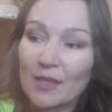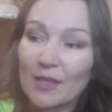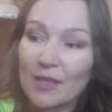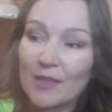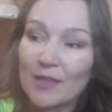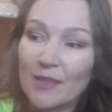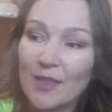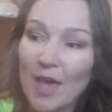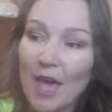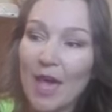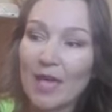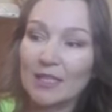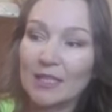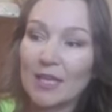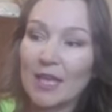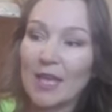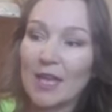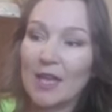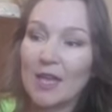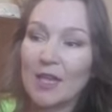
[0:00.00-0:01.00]
that
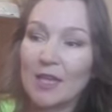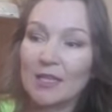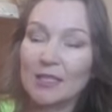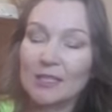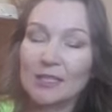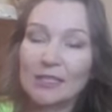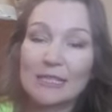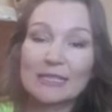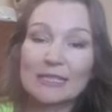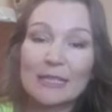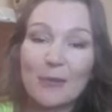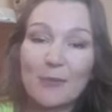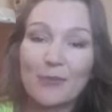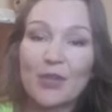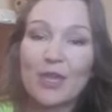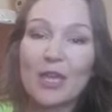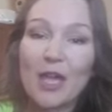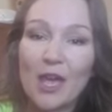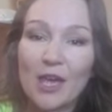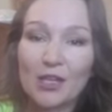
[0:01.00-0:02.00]
as
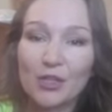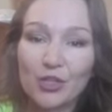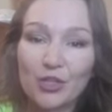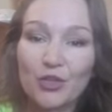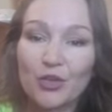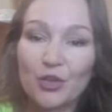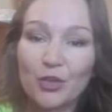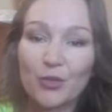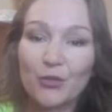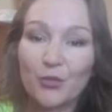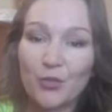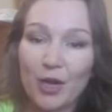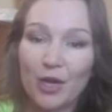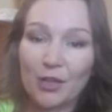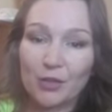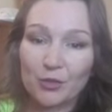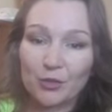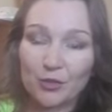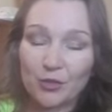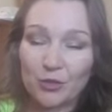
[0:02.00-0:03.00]
something extra you've got
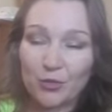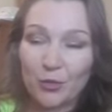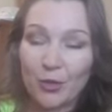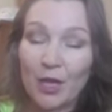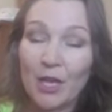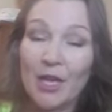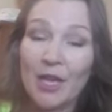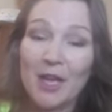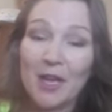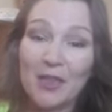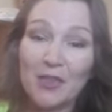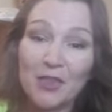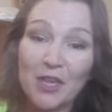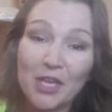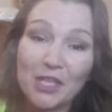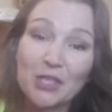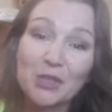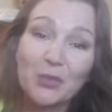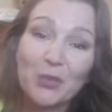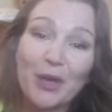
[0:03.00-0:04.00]
to do.
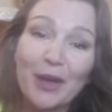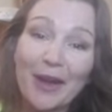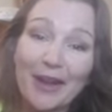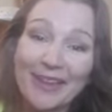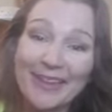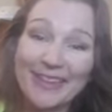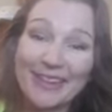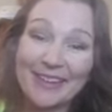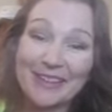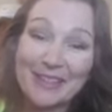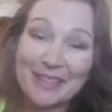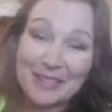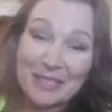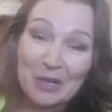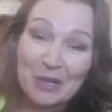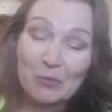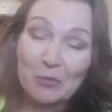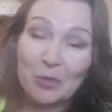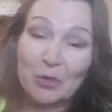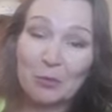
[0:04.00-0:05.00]
That's where I get
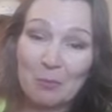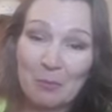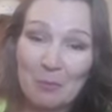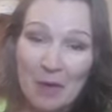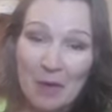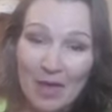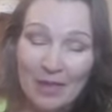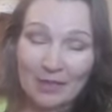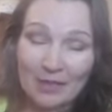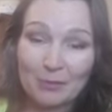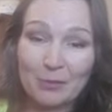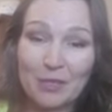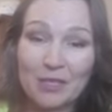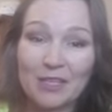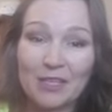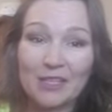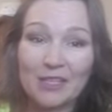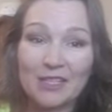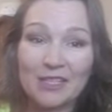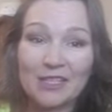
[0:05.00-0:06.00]
somewhat mad,
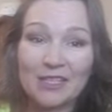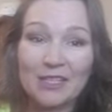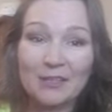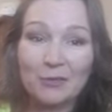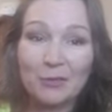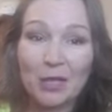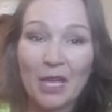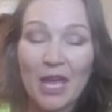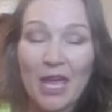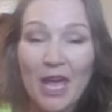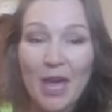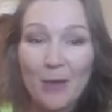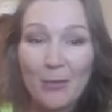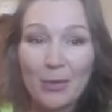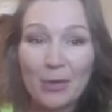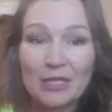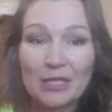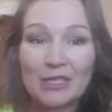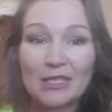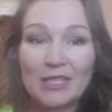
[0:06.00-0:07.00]
because what
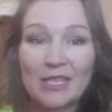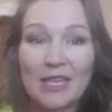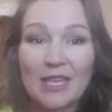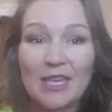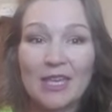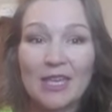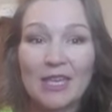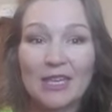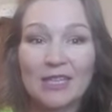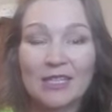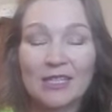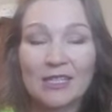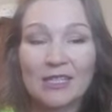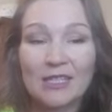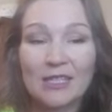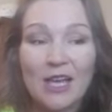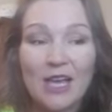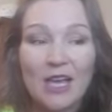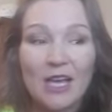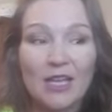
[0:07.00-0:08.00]
happens is,
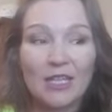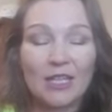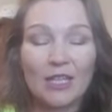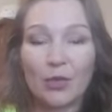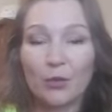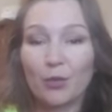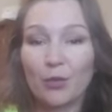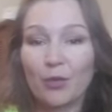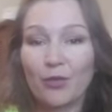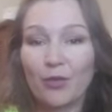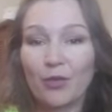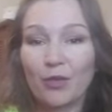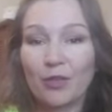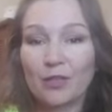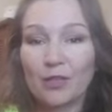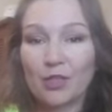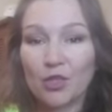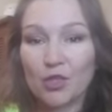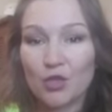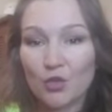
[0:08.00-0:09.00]
like, we
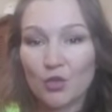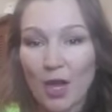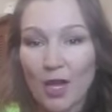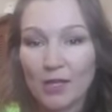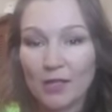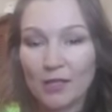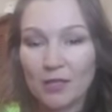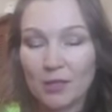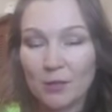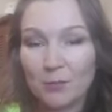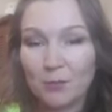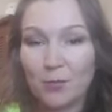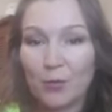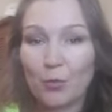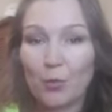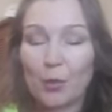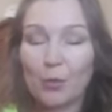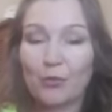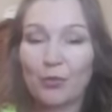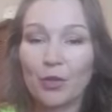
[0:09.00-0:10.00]
feel stressed,
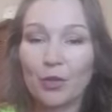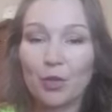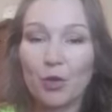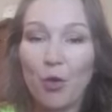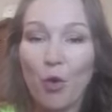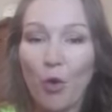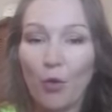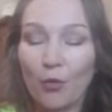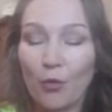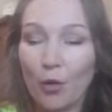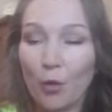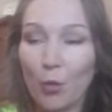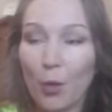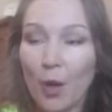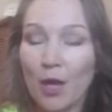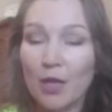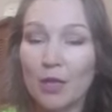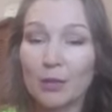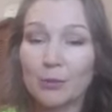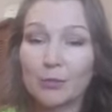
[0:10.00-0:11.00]
we feel
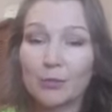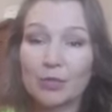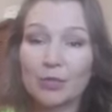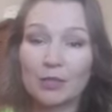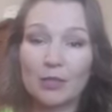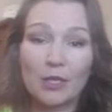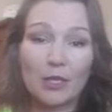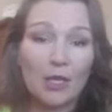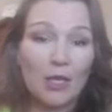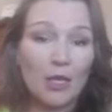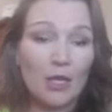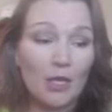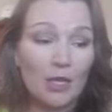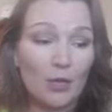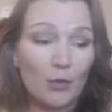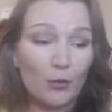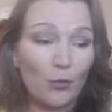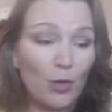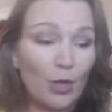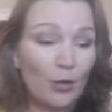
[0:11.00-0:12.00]
overwhelmed.
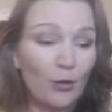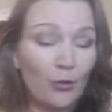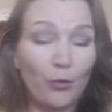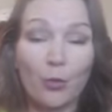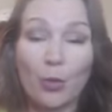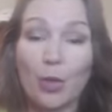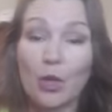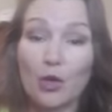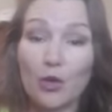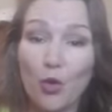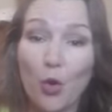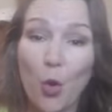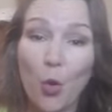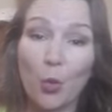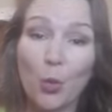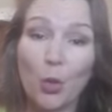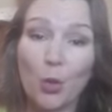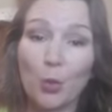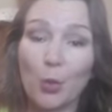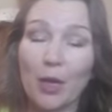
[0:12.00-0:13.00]
If we are
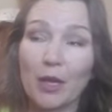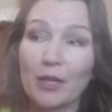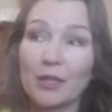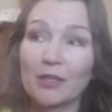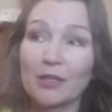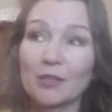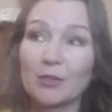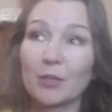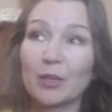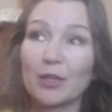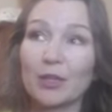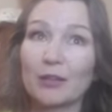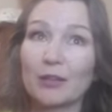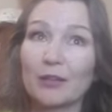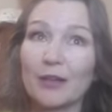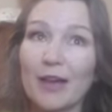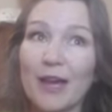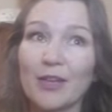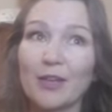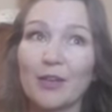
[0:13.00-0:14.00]
overweight, we are
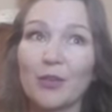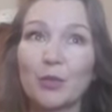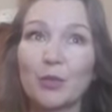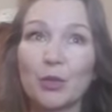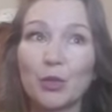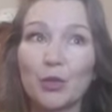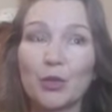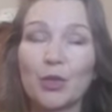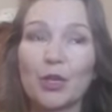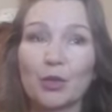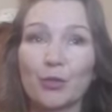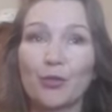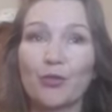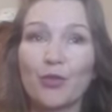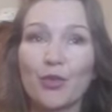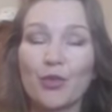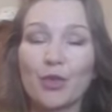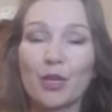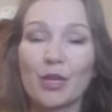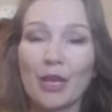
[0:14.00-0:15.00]
kind of looking
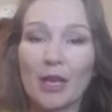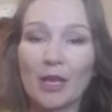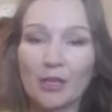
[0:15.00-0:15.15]
for that